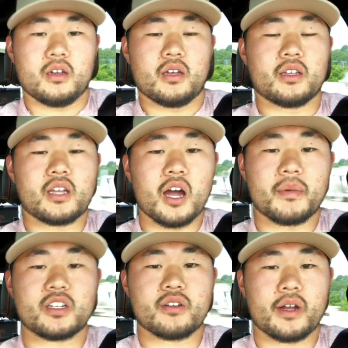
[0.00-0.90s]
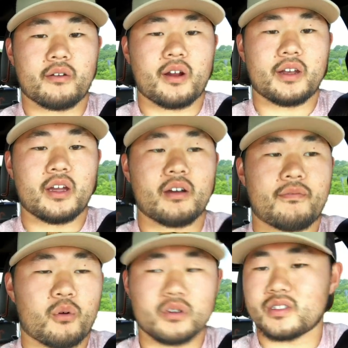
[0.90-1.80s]
in combat training right now at
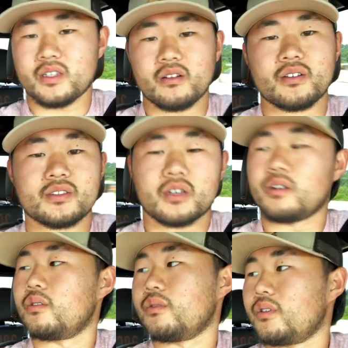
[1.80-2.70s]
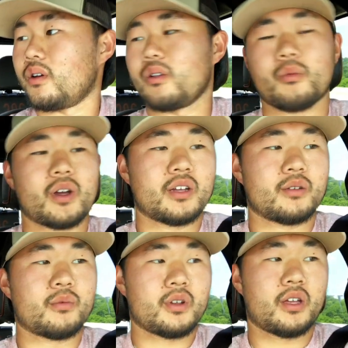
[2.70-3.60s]
Fort Sill, and so the only way
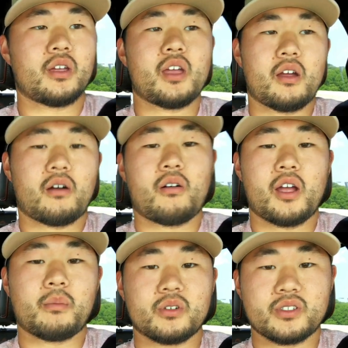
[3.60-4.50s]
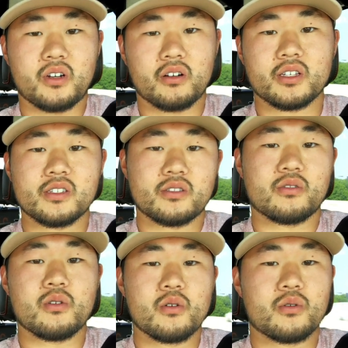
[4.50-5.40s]
we are able to talk is
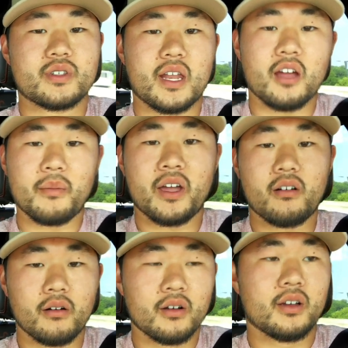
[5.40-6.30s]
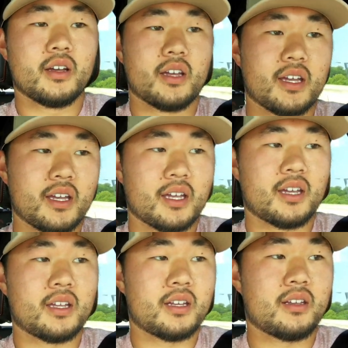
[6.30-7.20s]
through snail mail.
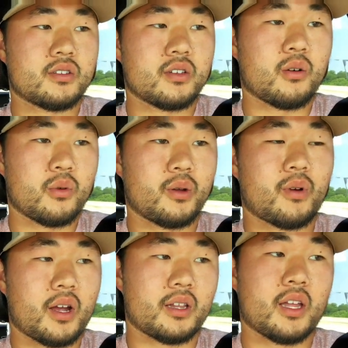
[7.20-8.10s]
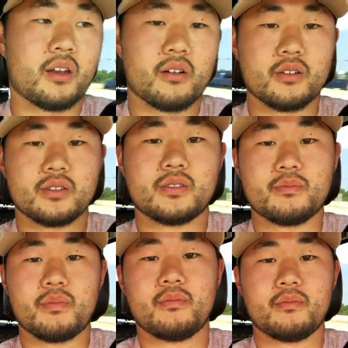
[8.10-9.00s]
And so we write letters
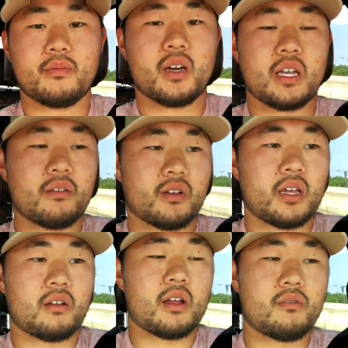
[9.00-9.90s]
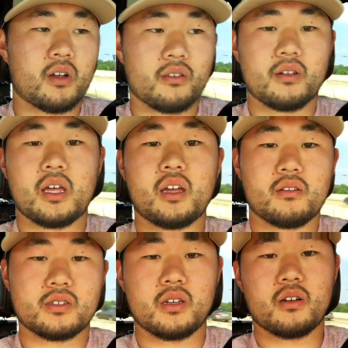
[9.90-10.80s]
about every day or every other day
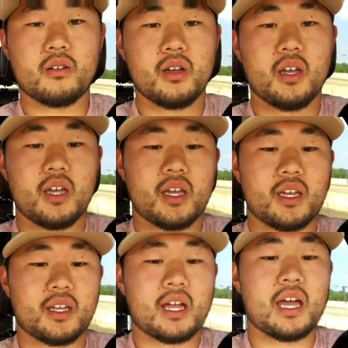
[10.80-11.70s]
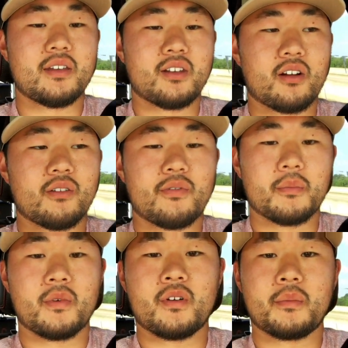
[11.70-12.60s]
or so. And I hadn't heard
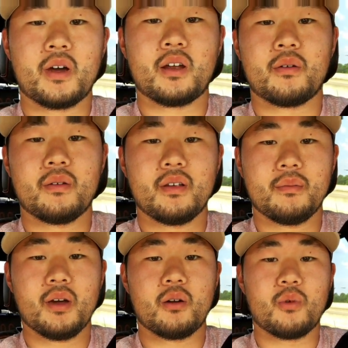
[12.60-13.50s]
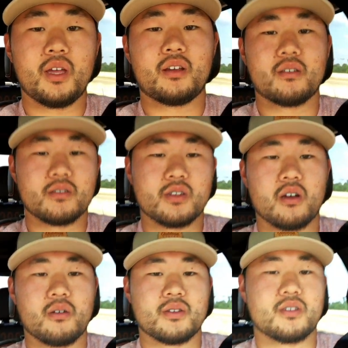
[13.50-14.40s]
from her in about a week or
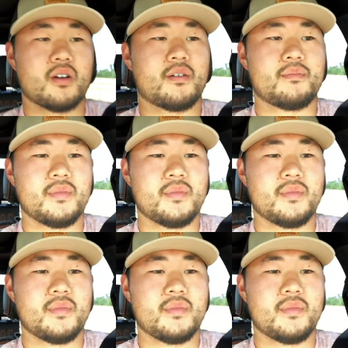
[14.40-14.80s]
so, and so I've